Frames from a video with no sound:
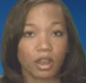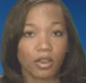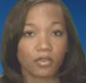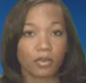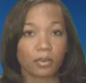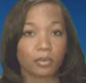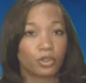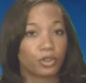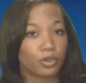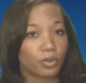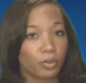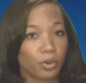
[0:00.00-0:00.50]

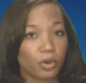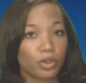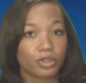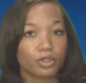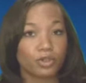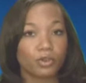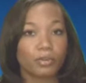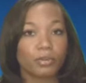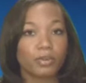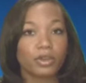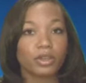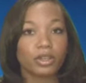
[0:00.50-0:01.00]
from
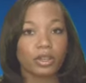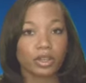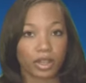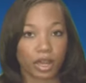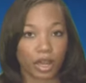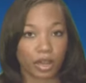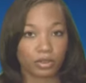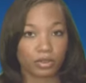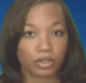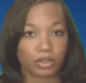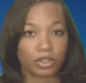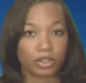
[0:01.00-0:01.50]
2.2 million
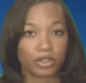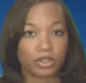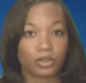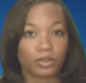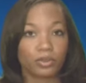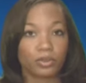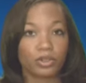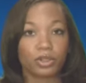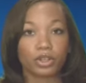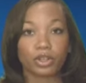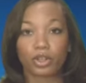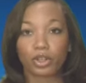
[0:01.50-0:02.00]
ounces
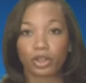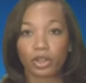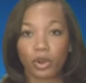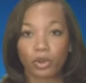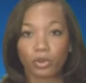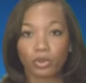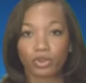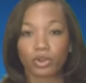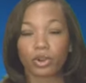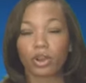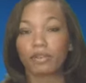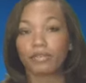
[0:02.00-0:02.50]
due to the
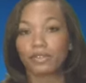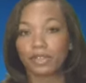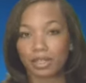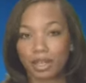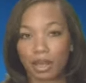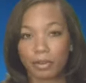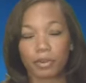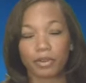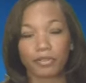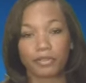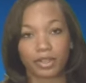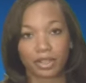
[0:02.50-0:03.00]
closure of
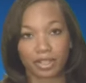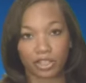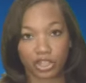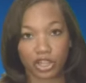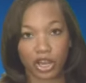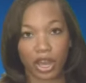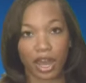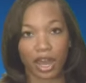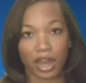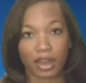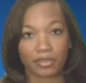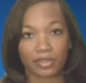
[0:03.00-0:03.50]
some of its
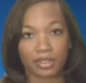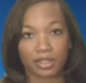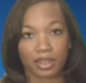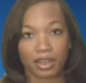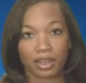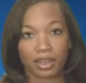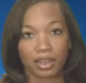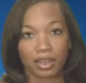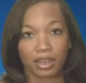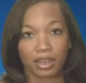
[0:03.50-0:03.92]
shafts.